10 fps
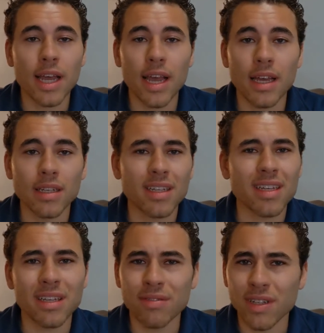and
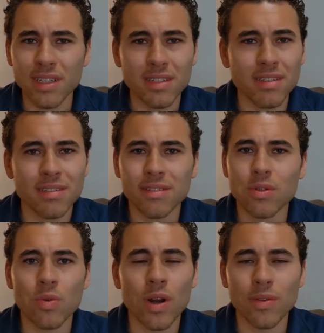even
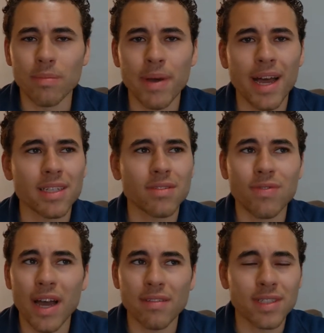throughout the past
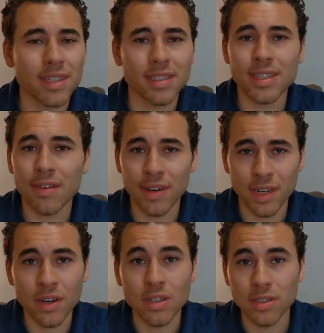5, 6, 7
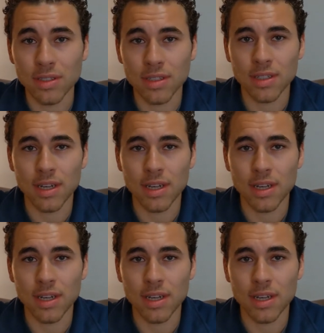years.